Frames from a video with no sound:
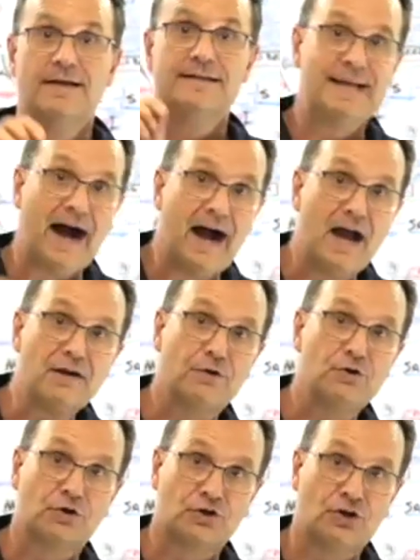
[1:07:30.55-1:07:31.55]
Dying for
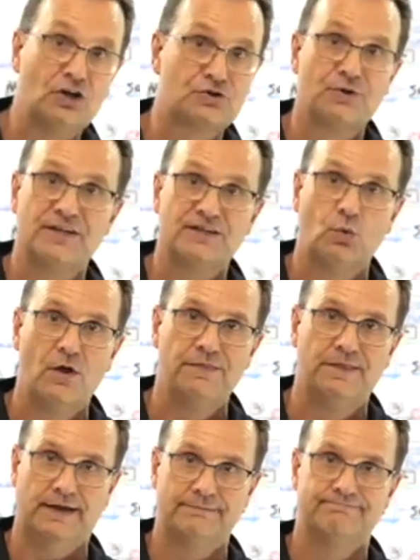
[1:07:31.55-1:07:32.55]
your country is one
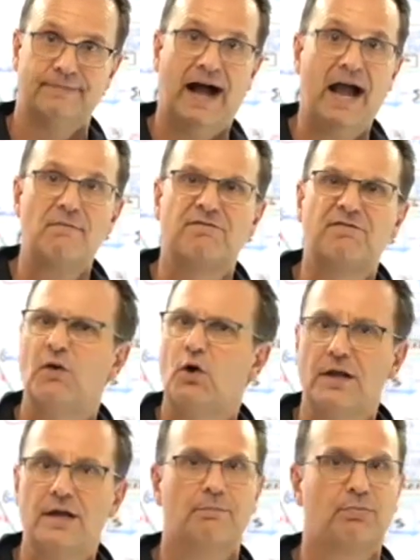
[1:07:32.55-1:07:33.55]
thing. I am
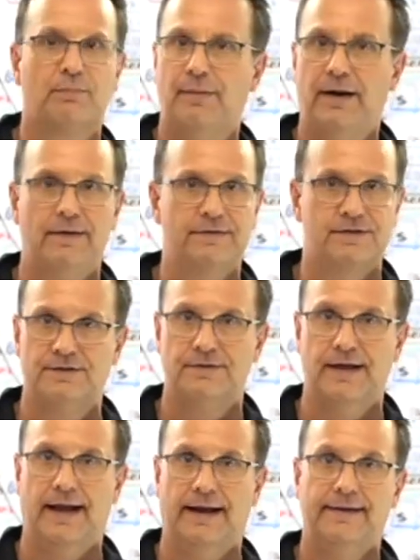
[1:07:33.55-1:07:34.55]
fully prepared to do
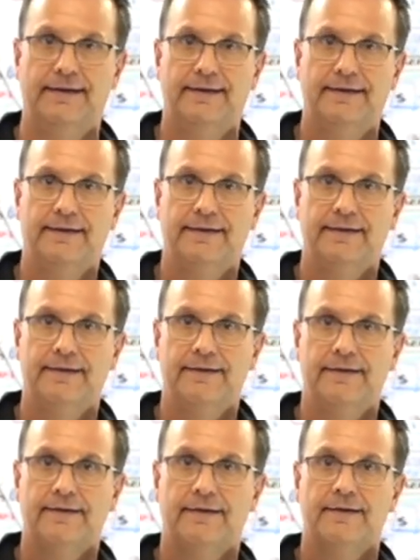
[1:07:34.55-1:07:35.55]
that
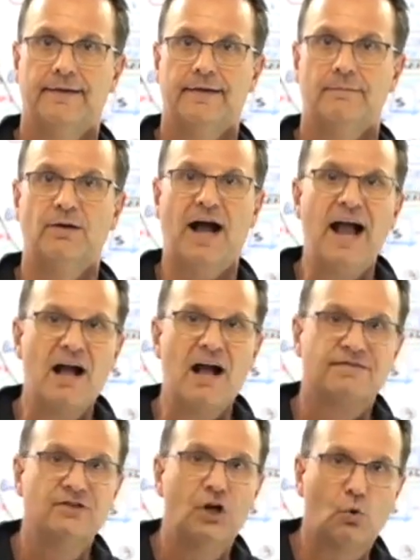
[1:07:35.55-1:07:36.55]
but I
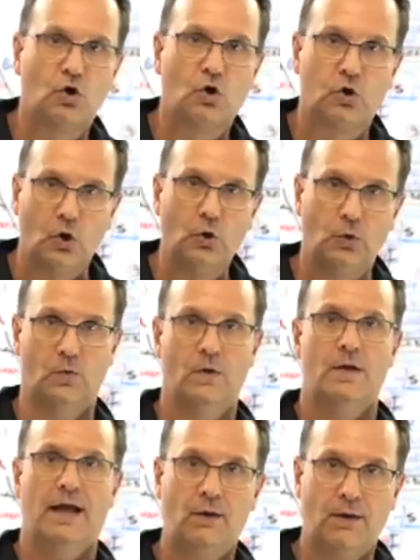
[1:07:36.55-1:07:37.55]
have no clue
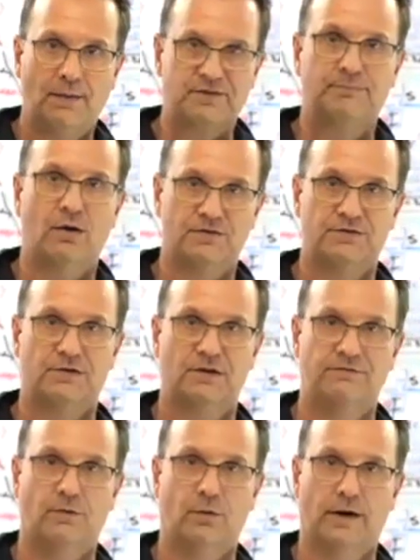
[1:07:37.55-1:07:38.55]
how I'm supposed to
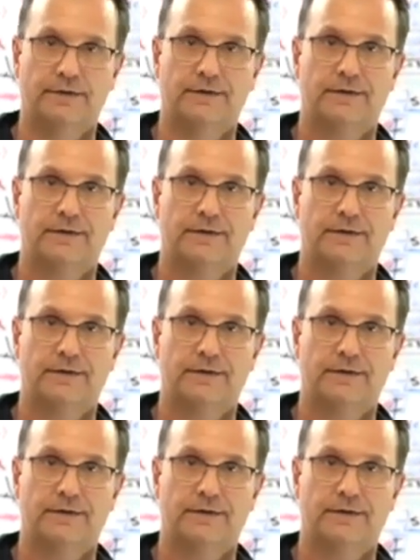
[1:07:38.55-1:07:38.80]
live for it.